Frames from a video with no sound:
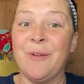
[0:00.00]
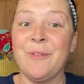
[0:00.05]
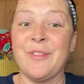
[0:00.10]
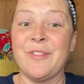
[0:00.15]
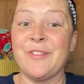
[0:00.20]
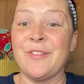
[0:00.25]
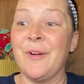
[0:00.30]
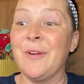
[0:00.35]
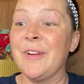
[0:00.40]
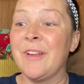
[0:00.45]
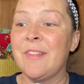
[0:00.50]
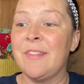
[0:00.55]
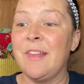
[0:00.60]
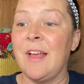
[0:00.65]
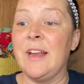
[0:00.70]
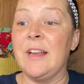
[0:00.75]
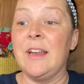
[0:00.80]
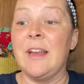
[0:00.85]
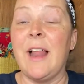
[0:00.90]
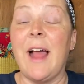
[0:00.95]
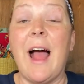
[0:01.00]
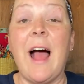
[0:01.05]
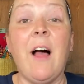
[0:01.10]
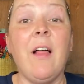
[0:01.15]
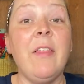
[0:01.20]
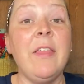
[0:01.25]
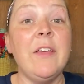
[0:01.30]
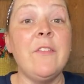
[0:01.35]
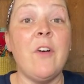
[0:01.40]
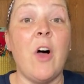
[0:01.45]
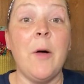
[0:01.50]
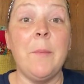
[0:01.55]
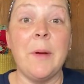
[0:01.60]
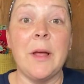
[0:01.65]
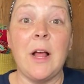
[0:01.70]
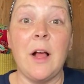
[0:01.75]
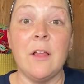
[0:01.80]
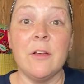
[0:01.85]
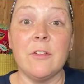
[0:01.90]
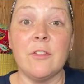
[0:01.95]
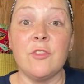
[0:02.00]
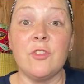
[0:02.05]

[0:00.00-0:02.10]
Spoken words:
I was so excited. I'll leave all my Color